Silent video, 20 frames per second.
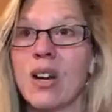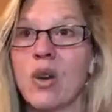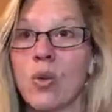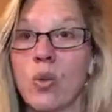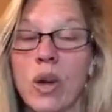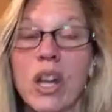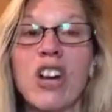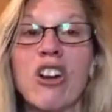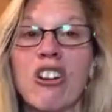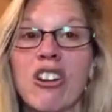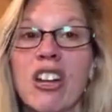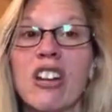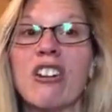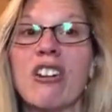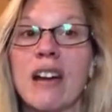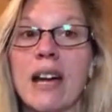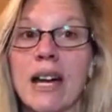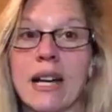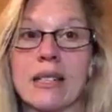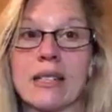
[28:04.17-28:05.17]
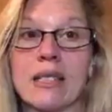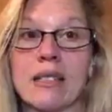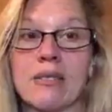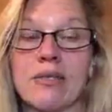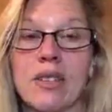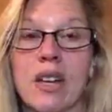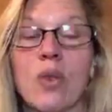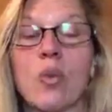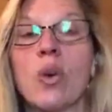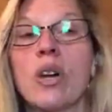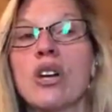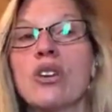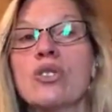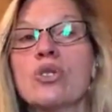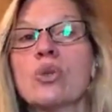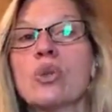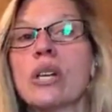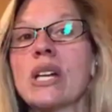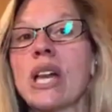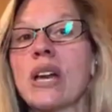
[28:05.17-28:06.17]
We are interactive, and we are
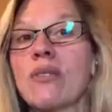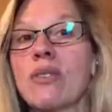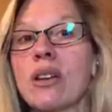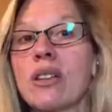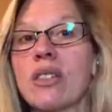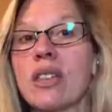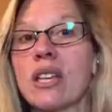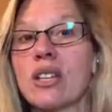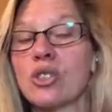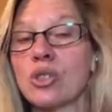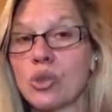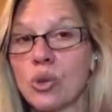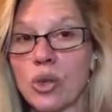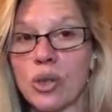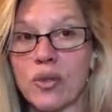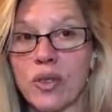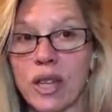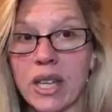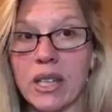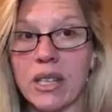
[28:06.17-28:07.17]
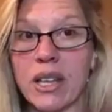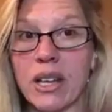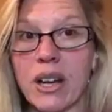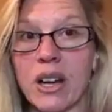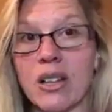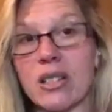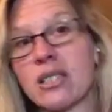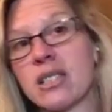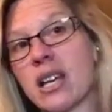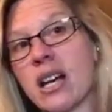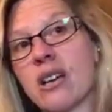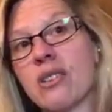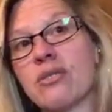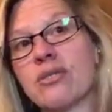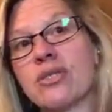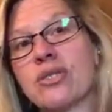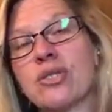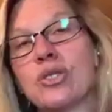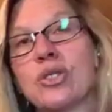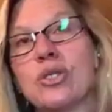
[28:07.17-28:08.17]
doing everything short of killing
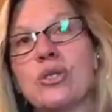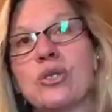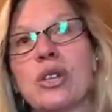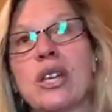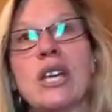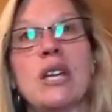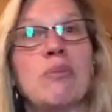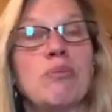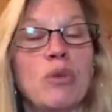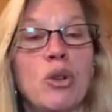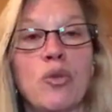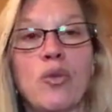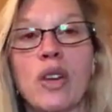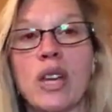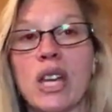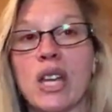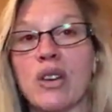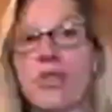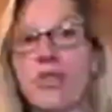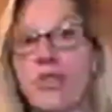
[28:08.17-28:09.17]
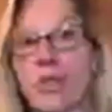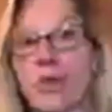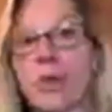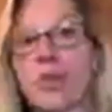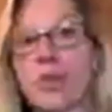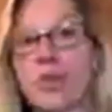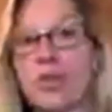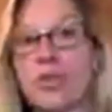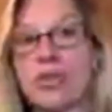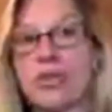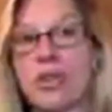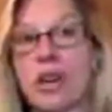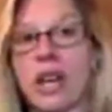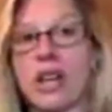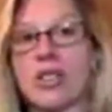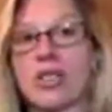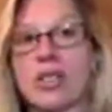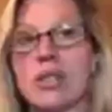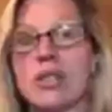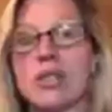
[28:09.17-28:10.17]
ourselves to keep moving in a forward
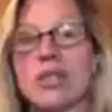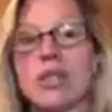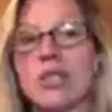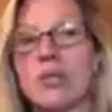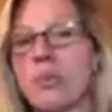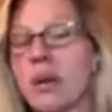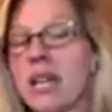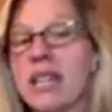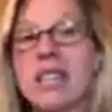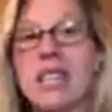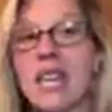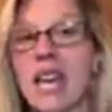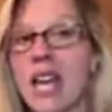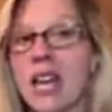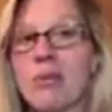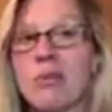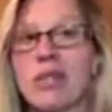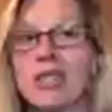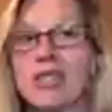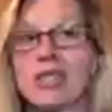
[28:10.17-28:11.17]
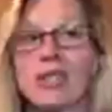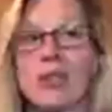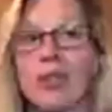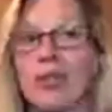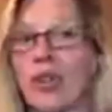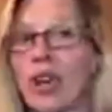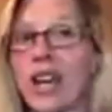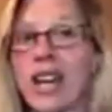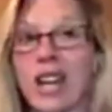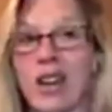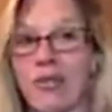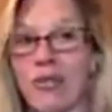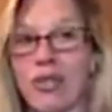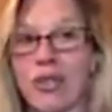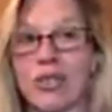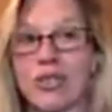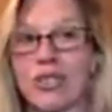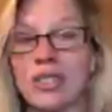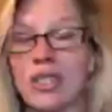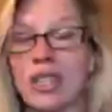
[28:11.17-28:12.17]
direction, despite the enemy's great
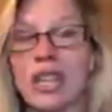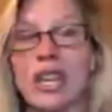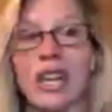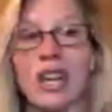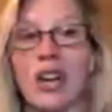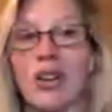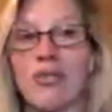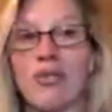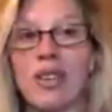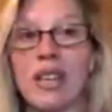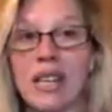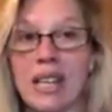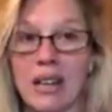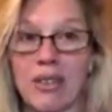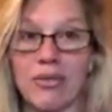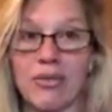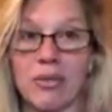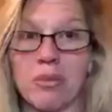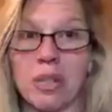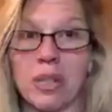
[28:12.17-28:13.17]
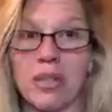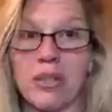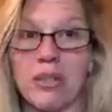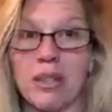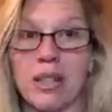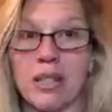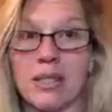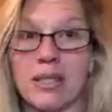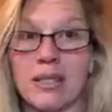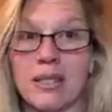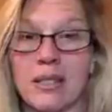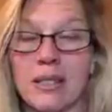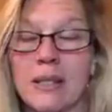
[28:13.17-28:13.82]
efforts to kick our feet out from under us.